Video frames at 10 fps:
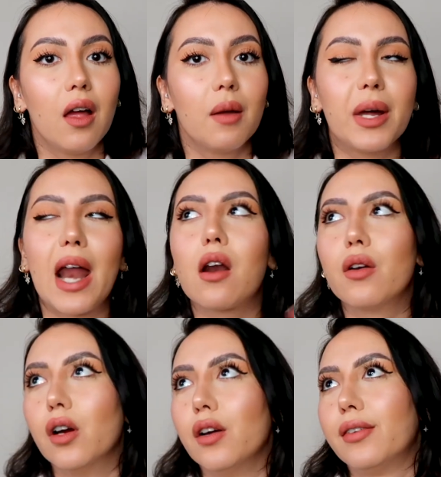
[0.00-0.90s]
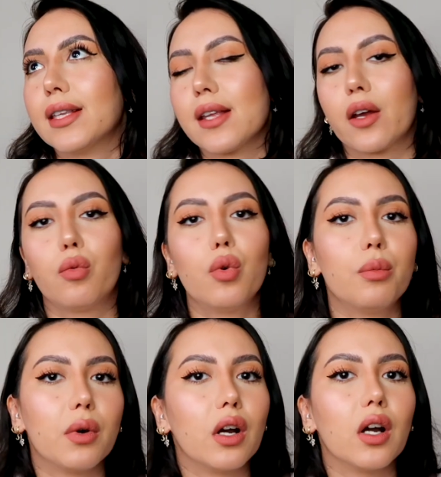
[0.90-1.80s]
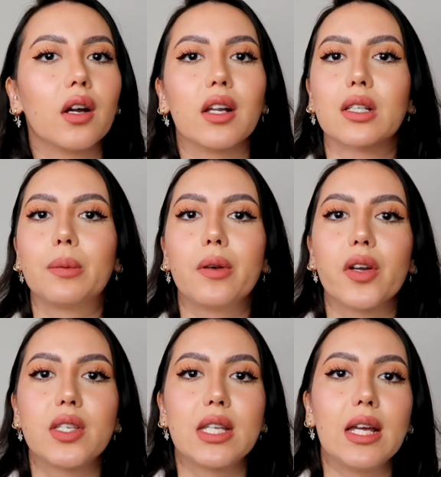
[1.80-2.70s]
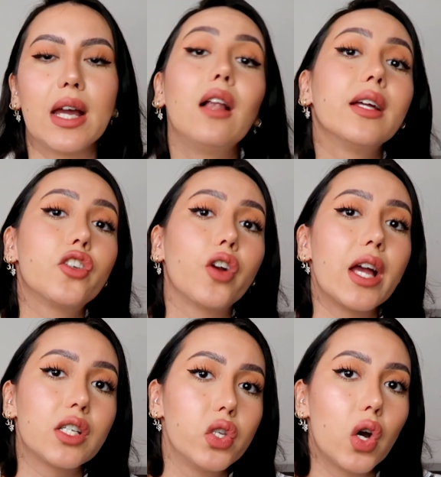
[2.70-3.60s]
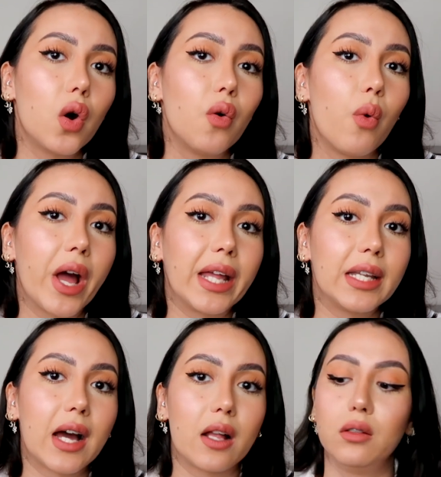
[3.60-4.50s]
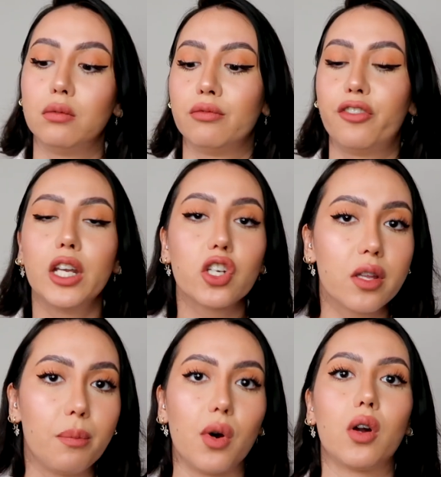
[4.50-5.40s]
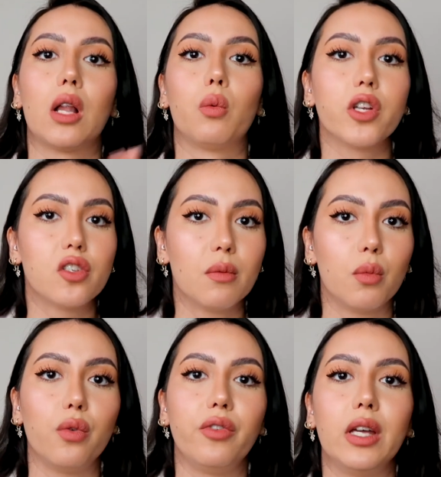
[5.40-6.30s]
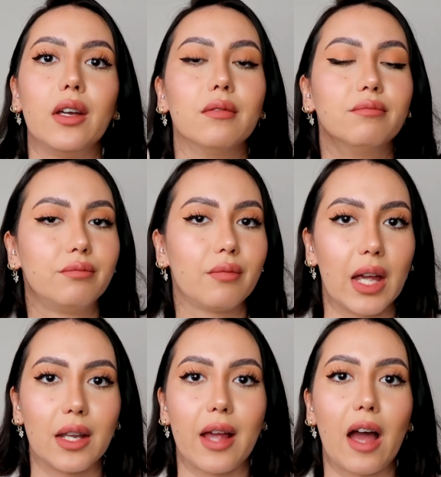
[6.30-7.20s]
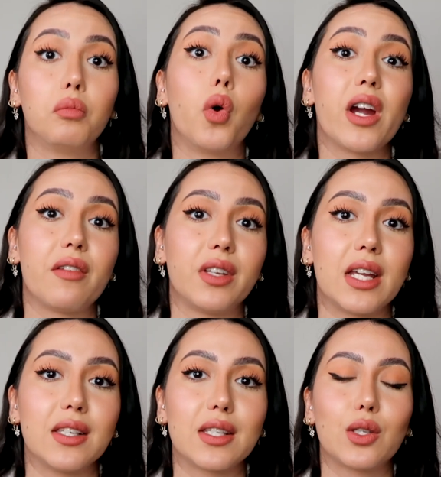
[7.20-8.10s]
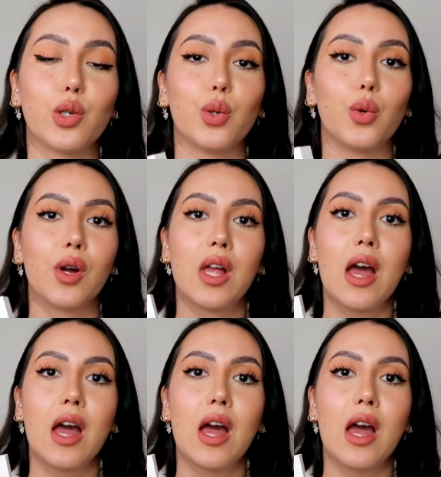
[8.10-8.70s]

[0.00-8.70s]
but I don't know if it's like rumor, conspiracy. I'll let you guys know when I'll finish the book. I'll watch the movie and have more evidence to